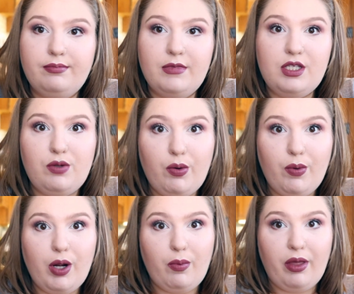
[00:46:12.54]
That's what
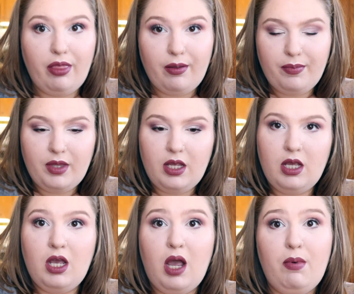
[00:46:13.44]
we're working with.
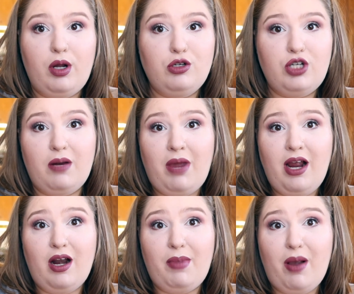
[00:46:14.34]
I'm gonna go straighten my
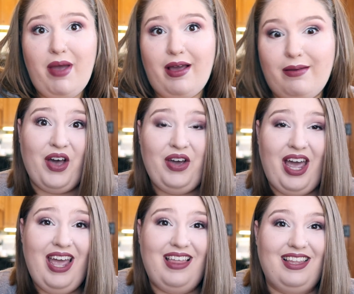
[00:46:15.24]
hair and I'll be right back.
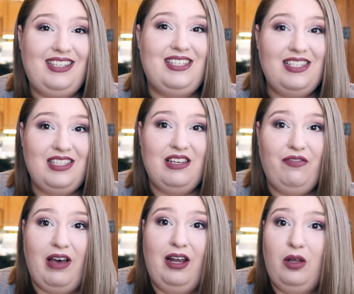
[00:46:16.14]
Okay, this is the
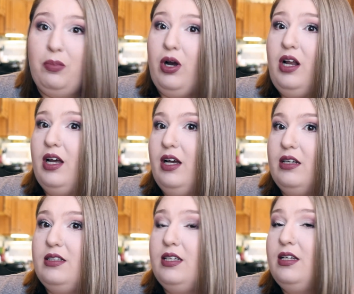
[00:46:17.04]
final
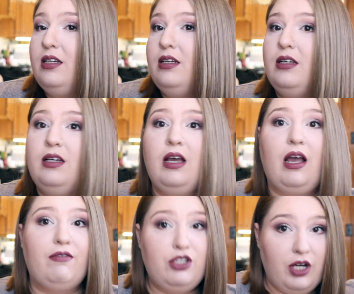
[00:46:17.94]
product.
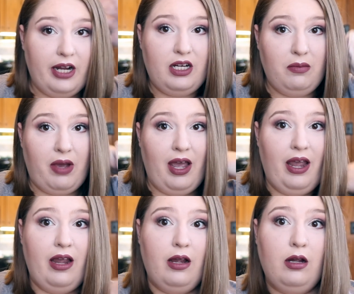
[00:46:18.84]
I've straightened my
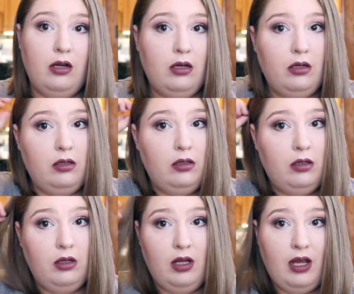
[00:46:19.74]
hair.
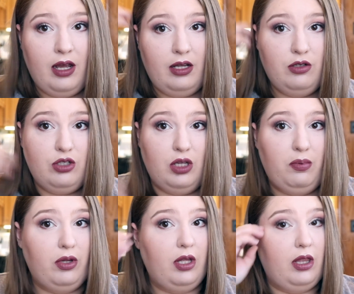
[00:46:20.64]
I usually
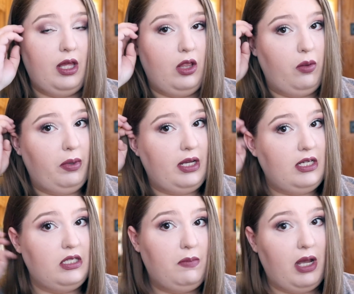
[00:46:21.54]
put that little
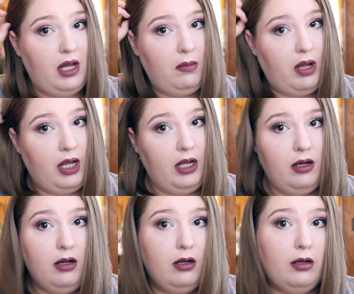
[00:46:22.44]
piece behind my
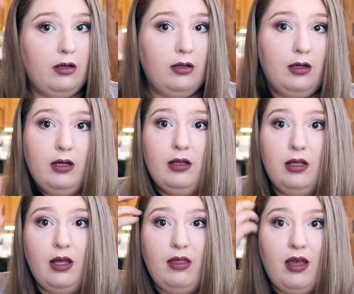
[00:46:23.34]
ear and
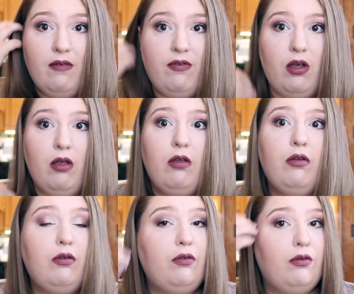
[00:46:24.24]
let that fall
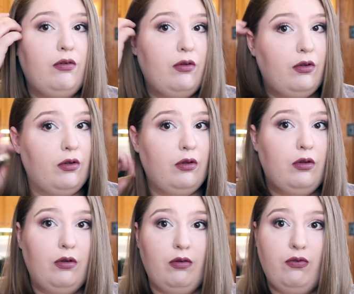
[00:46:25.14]

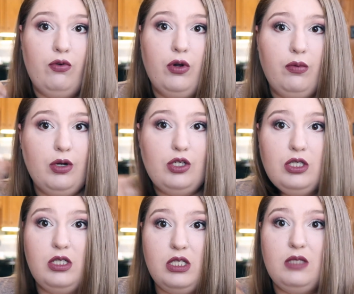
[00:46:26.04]
forward
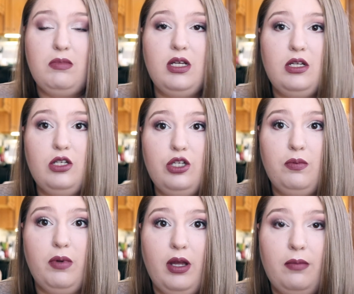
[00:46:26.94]
just a
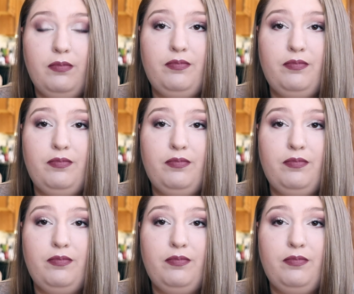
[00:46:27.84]
smidge, but